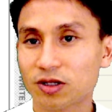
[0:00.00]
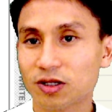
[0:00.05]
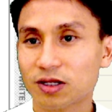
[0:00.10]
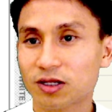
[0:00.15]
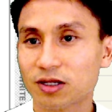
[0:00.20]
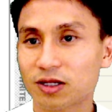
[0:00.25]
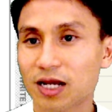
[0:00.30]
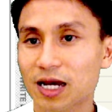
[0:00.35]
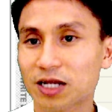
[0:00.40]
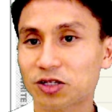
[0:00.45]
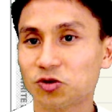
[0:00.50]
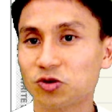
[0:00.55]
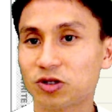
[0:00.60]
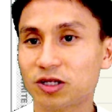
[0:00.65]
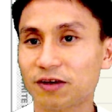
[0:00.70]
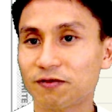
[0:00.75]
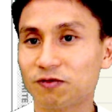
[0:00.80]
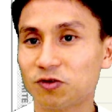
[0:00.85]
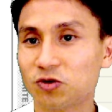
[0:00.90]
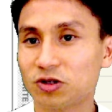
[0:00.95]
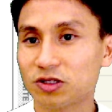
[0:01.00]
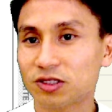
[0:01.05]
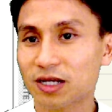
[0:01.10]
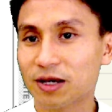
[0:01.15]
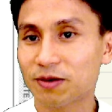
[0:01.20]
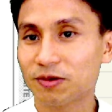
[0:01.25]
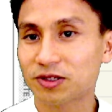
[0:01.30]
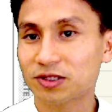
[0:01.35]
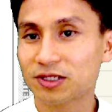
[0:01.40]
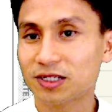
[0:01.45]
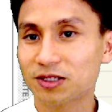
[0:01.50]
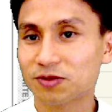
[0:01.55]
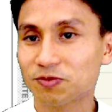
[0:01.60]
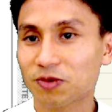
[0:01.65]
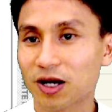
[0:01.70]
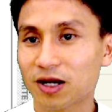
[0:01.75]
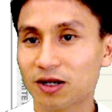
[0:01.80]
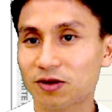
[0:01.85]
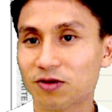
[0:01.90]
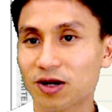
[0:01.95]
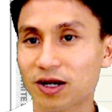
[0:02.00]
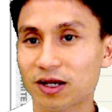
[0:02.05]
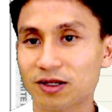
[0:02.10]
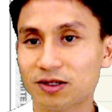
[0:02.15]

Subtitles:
That should give you the same as this part, right?